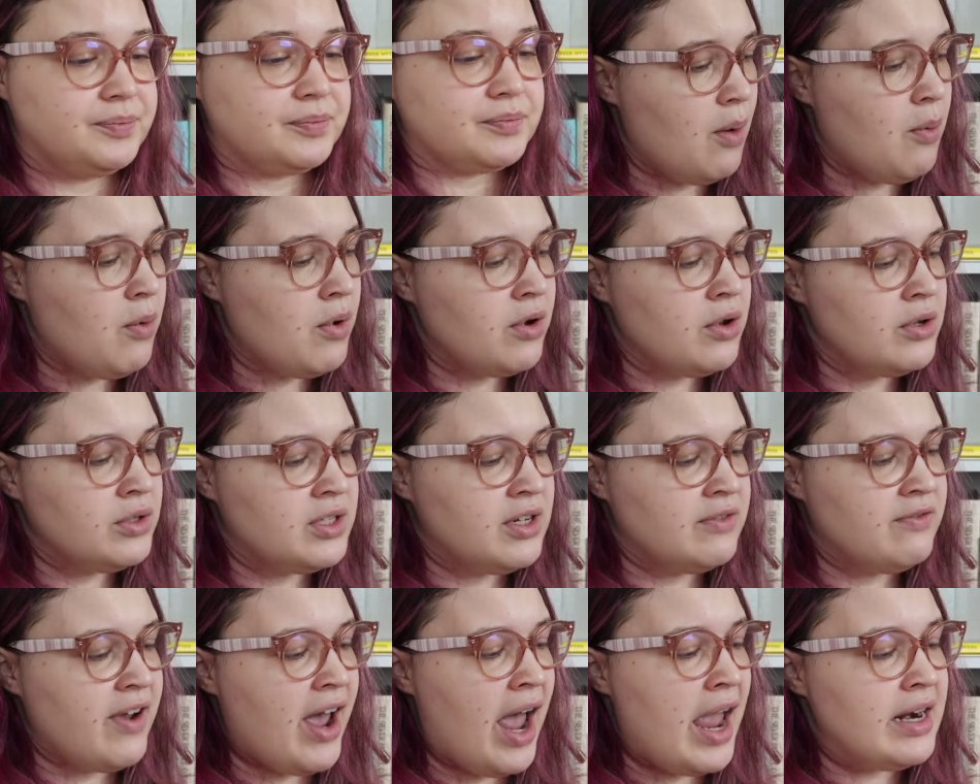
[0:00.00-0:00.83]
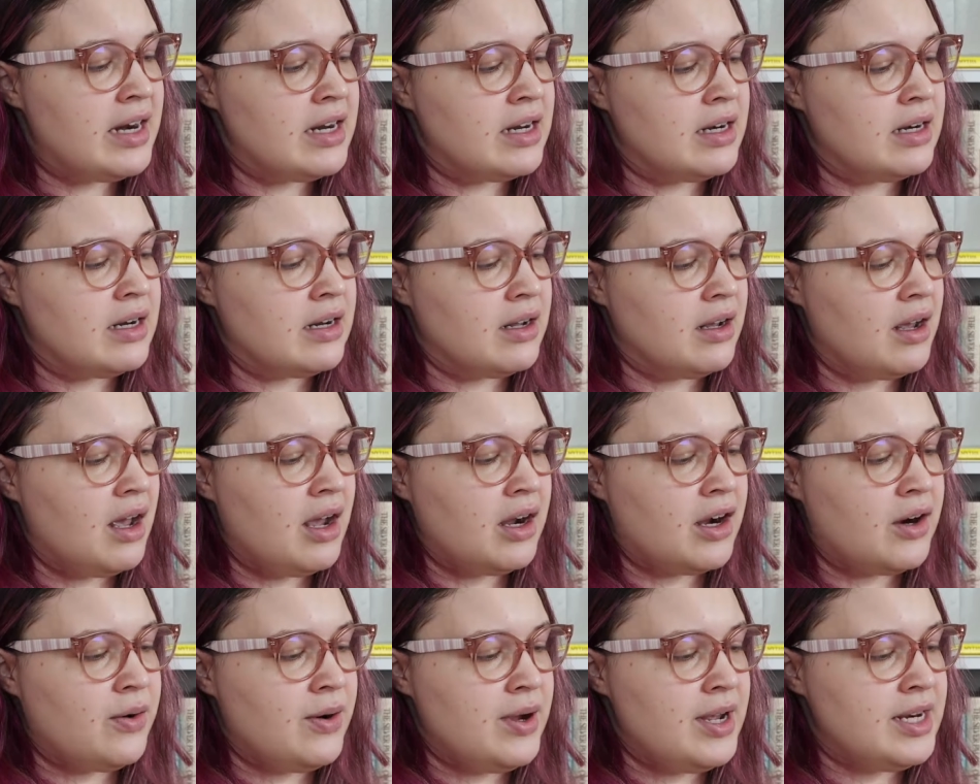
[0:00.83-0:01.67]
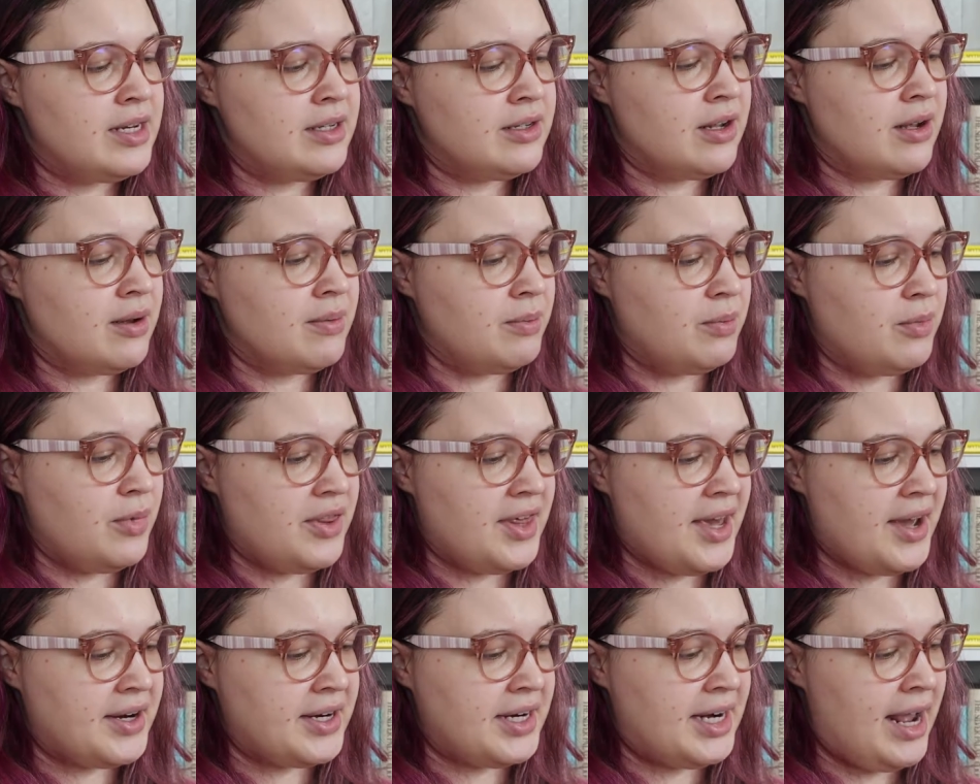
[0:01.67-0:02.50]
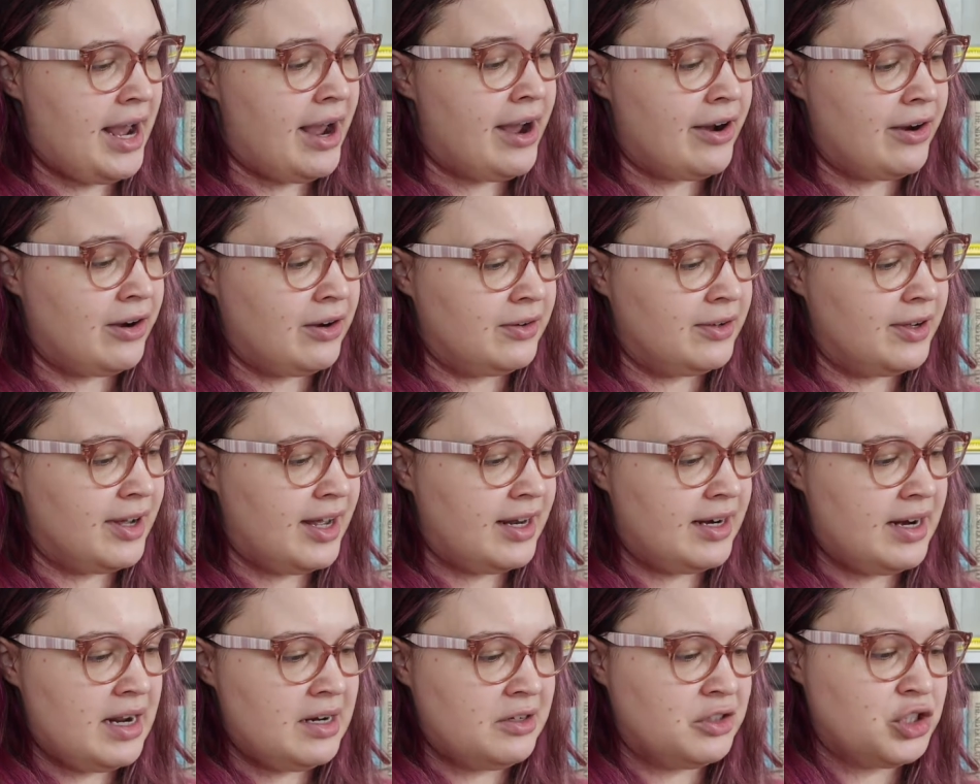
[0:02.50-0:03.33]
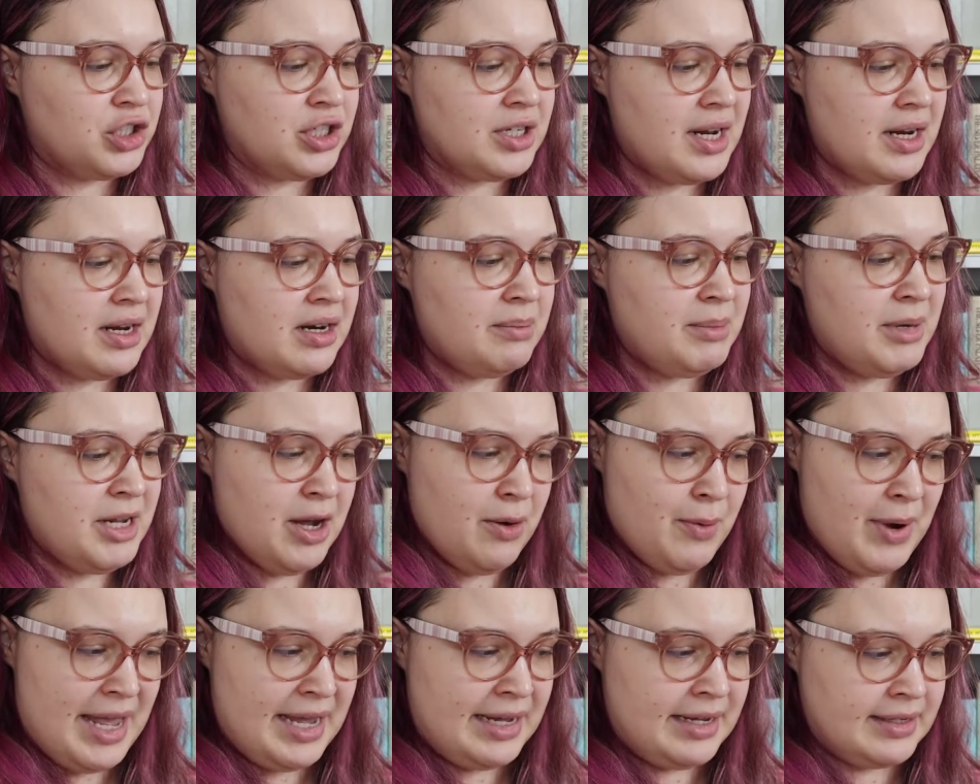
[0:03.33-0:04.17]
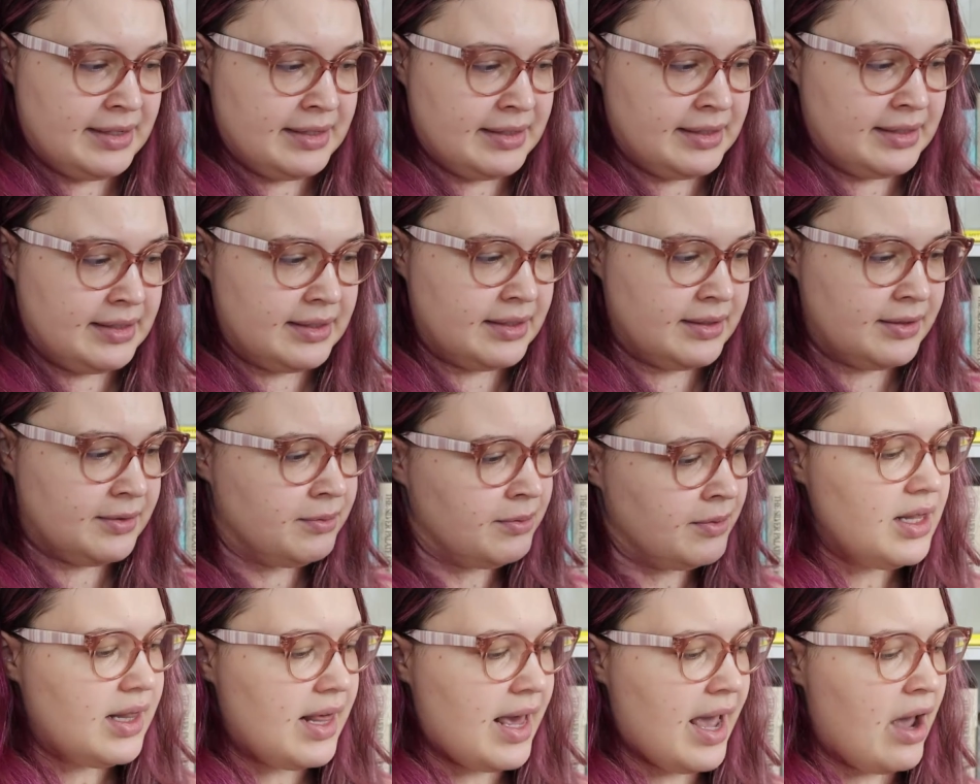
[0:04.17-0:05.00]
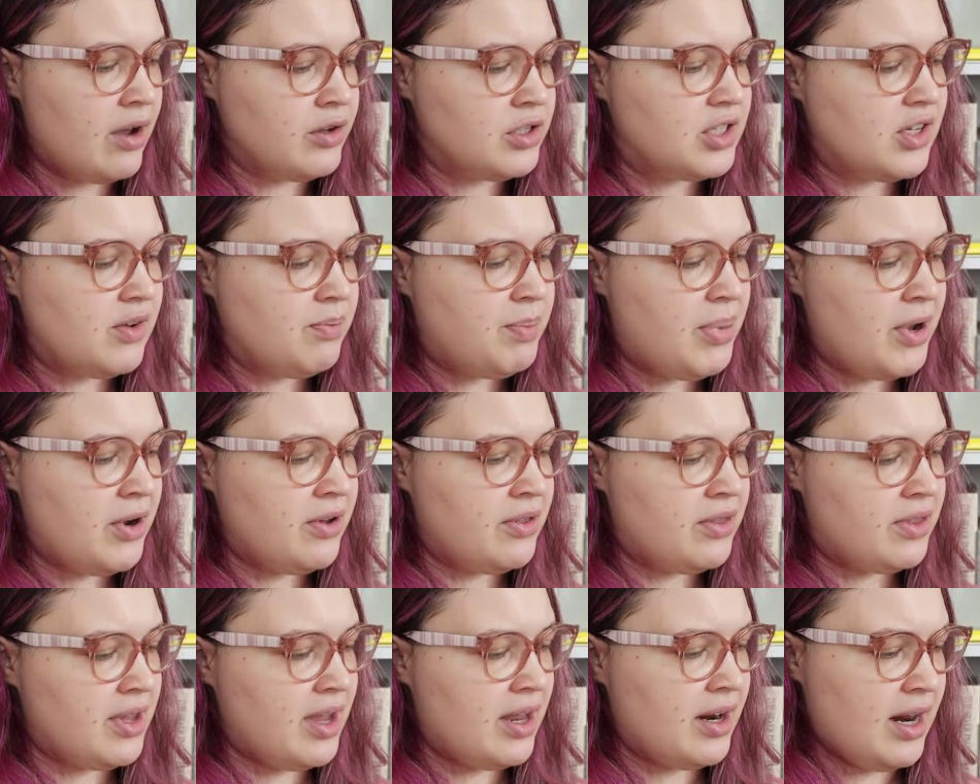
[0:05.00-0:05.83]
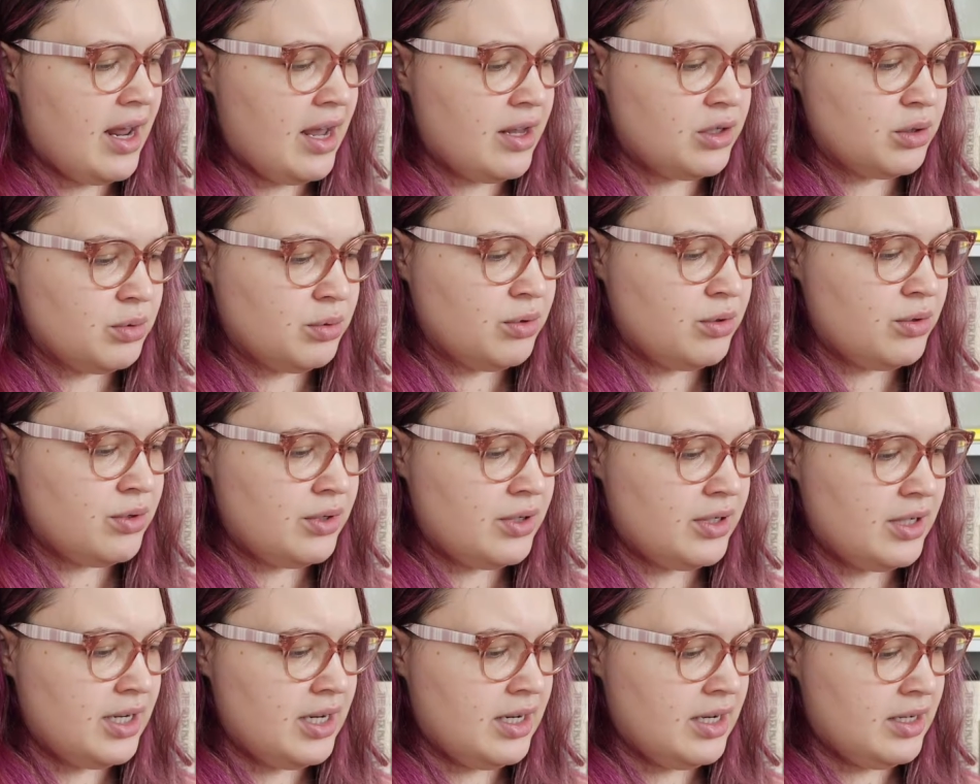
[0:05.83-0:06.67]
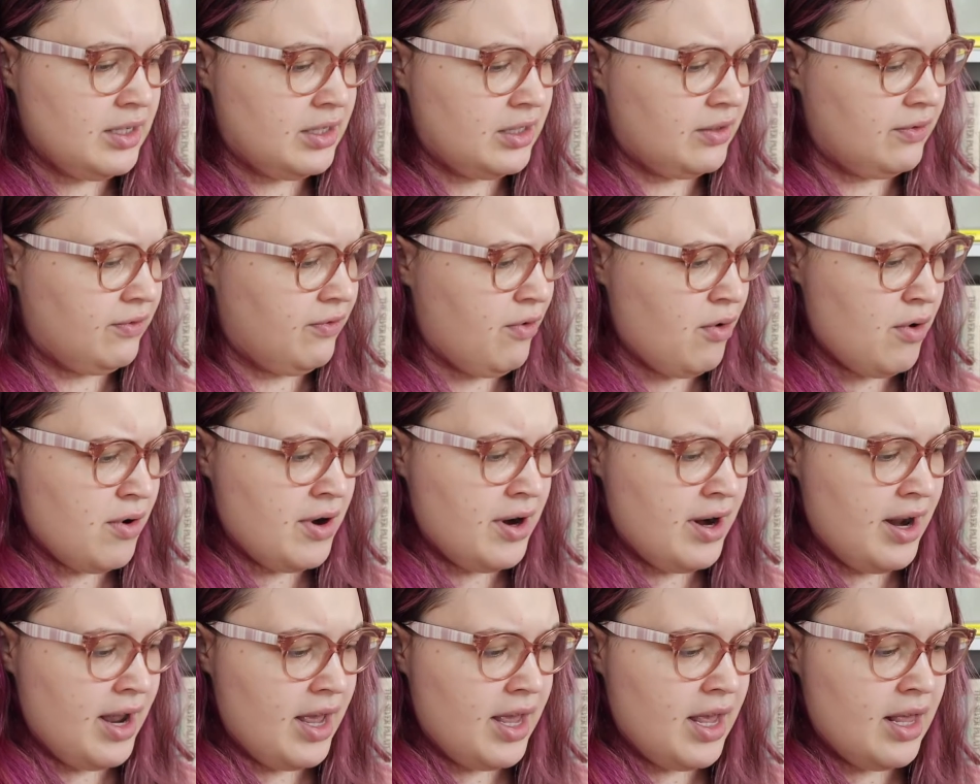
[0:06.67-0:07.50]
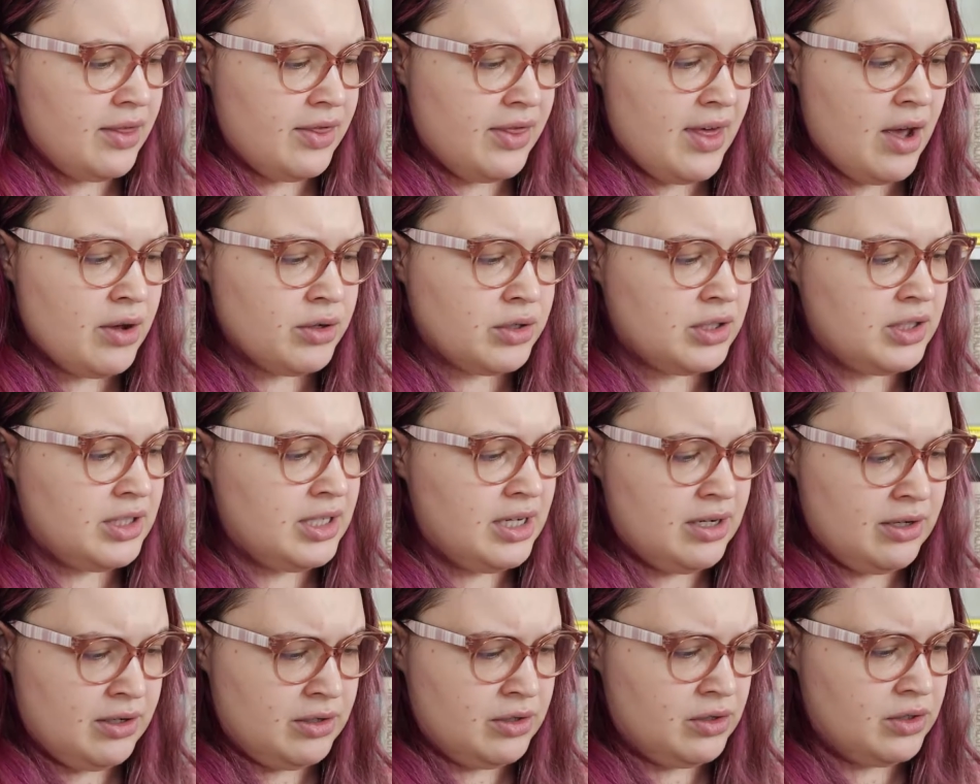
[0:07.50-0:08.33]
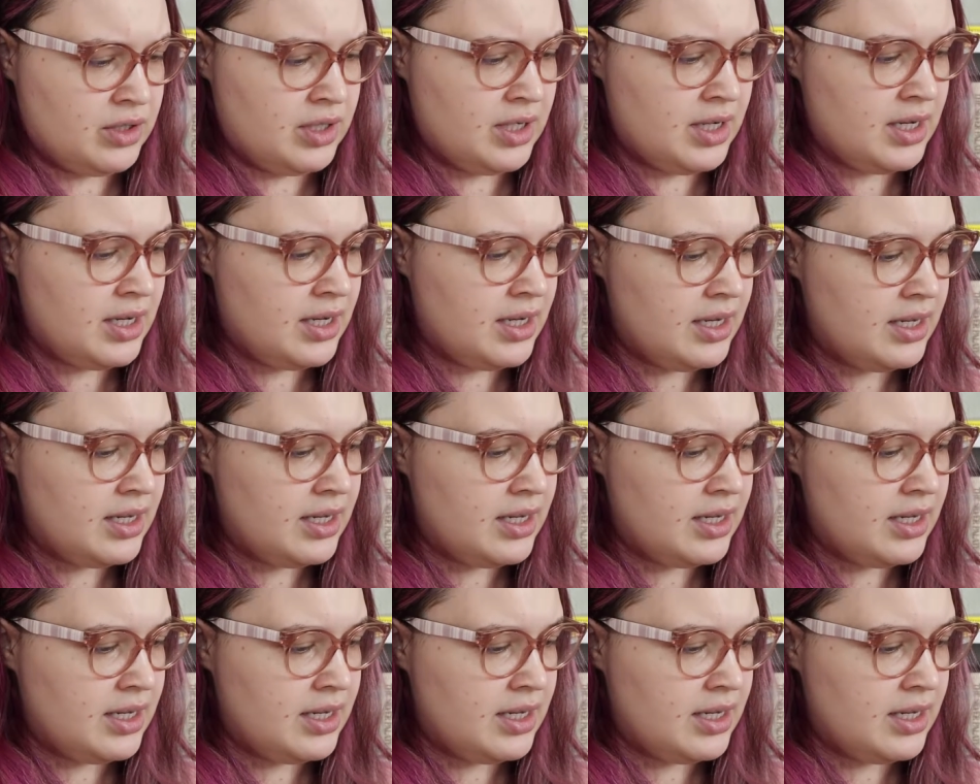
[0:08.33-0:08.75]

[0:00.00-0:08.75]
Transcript: A world divided, a queendom without an heir, an ancient enemy awakens. The House of Berthnet has ruled Innis for 1,000 years.